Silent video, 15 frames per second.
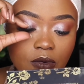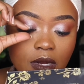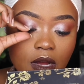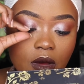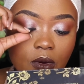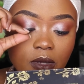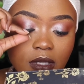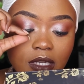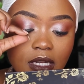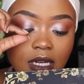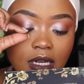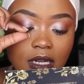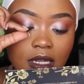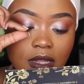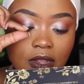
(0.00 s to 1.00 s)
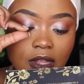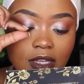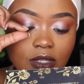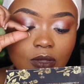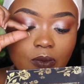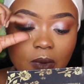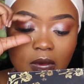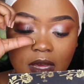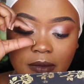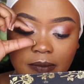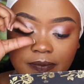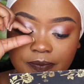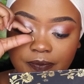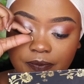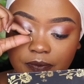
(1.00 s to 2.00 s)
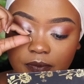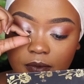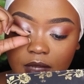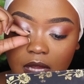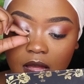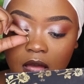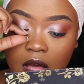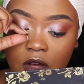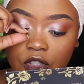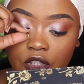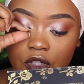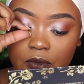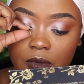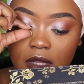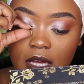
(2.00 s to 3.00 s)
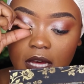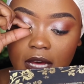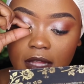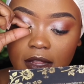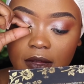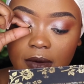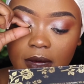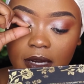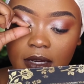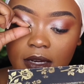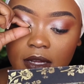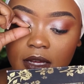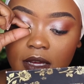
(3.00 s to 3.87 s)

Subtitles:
When I hold it this way, I'll show you with the other one.